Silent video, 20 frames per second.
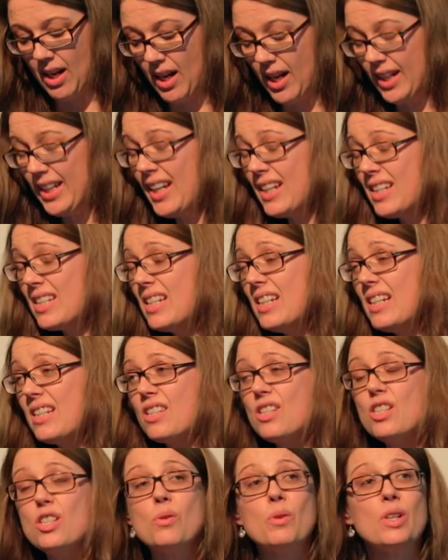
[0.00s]
I had to
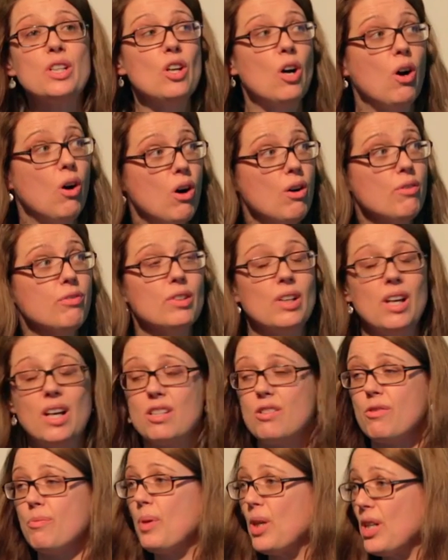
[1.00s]
listen to an awful
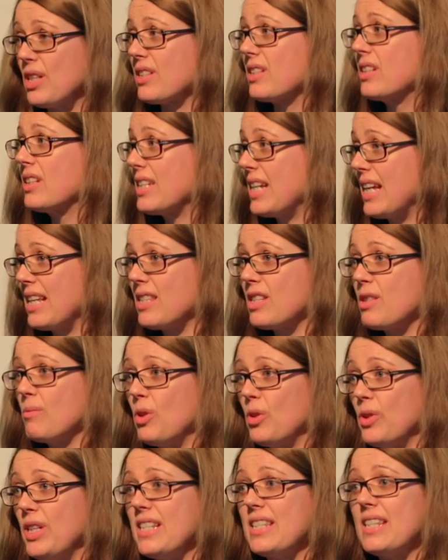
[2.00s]
lot of personal
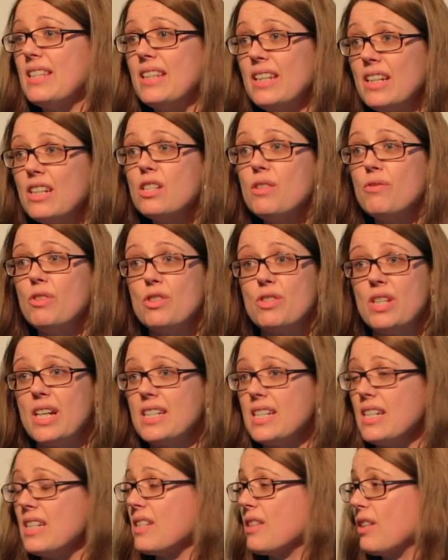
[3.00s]
testimonies in the interviews I
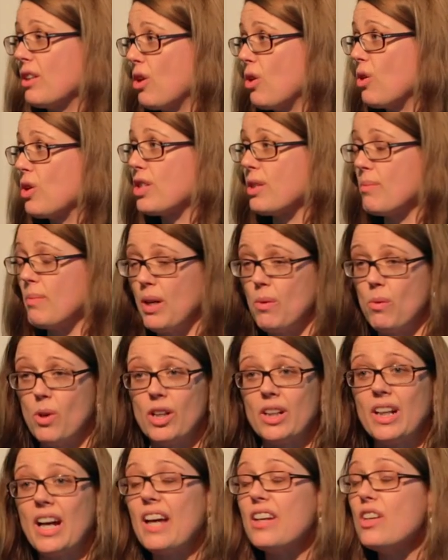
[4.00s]
did in the course of my
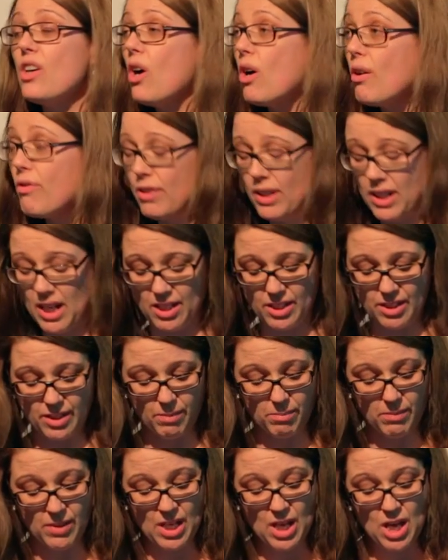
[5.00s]
work, an awful lot of
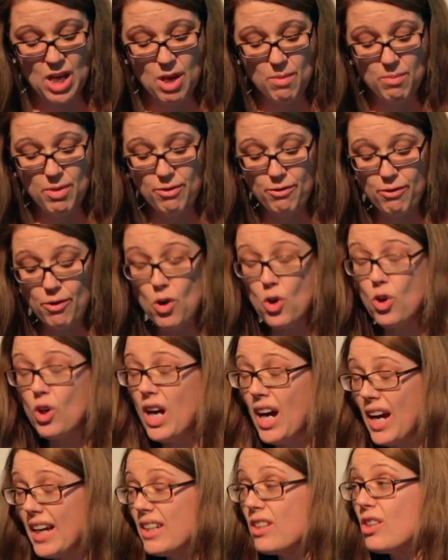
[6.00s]
them, before
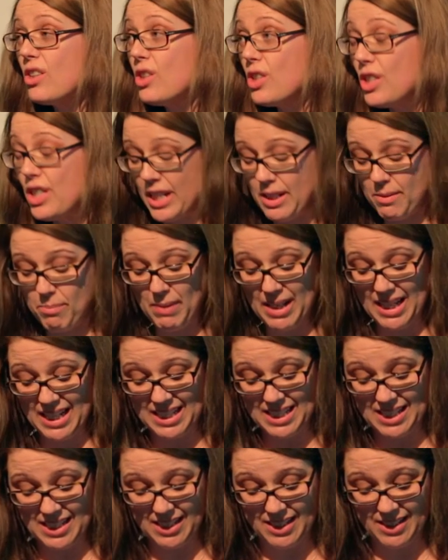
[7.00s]
I could
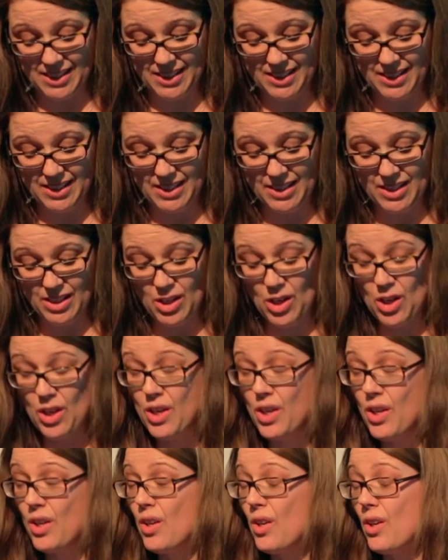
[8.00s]
admit
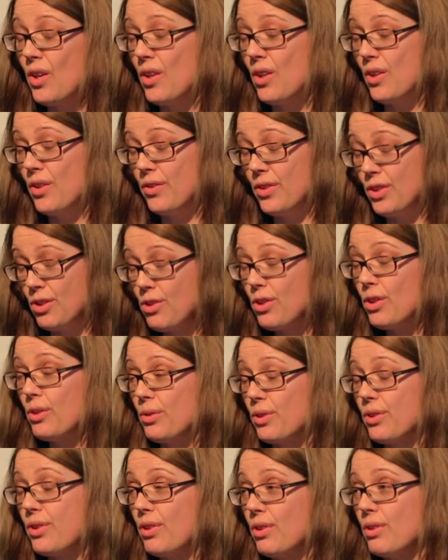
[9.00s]
the
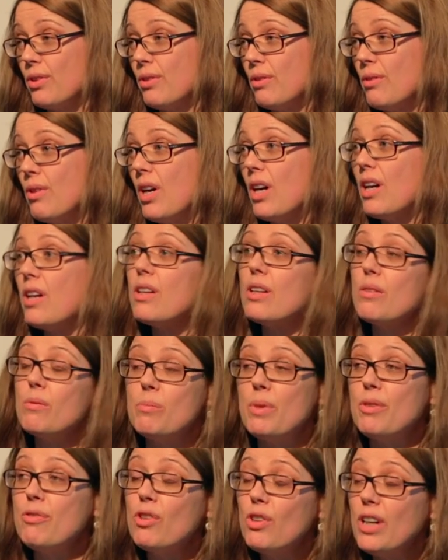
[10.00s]
truth,
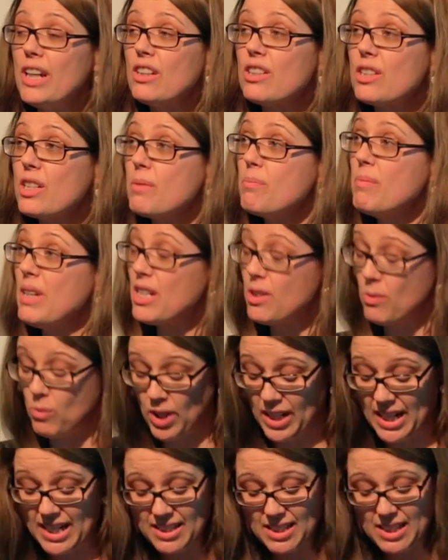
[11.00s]
before I could admit
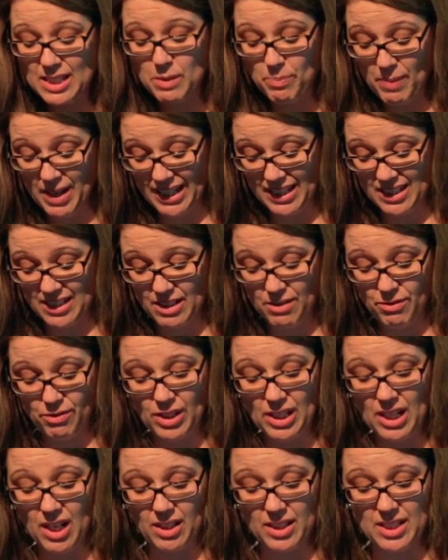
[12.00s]
what I suspected for a
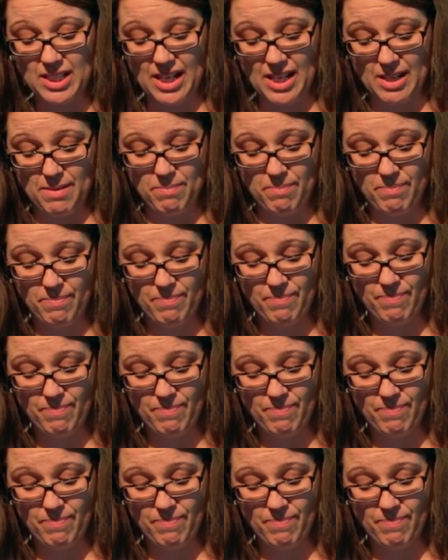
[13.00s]
long time.